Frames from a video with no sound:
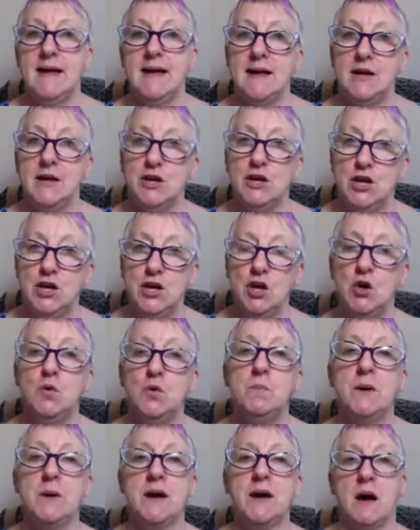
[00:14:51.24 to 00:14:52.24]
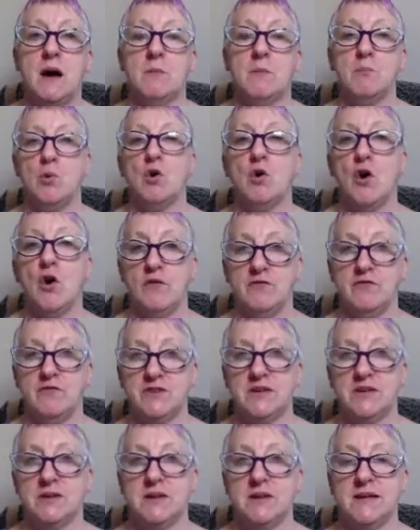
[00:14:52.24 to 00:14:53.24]
you become more
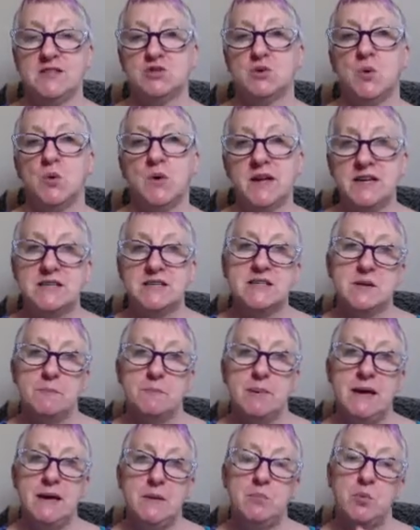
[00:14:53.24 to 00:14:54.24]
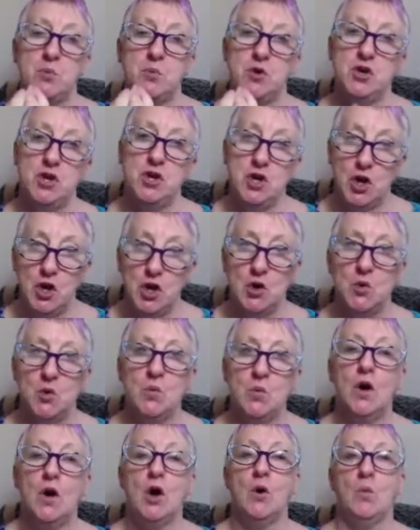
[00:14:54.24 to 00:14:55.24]
confident in talking to the people
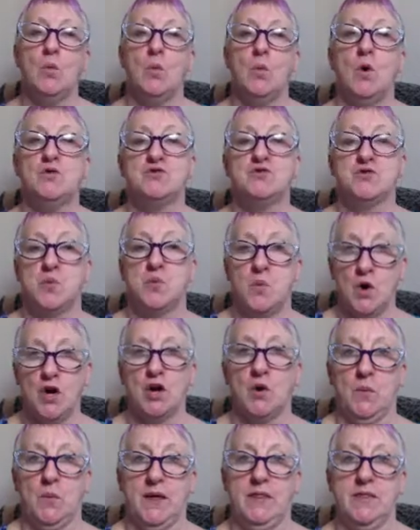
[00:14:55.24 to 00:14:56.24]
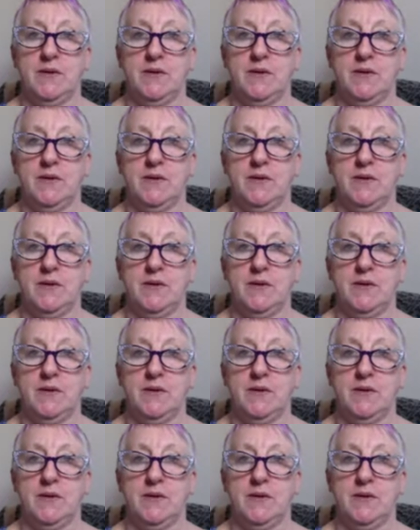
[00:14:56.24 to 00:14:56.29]
you want to work with.